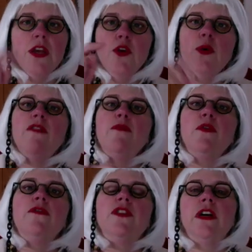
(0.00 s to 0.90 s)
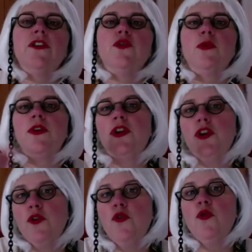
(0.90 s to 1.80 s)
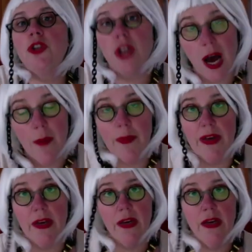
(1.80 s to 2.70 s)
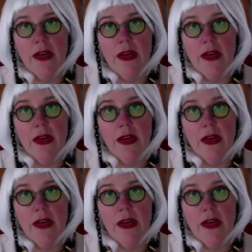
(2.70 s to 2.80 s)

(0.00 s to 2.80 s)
you have moved on to a new topic,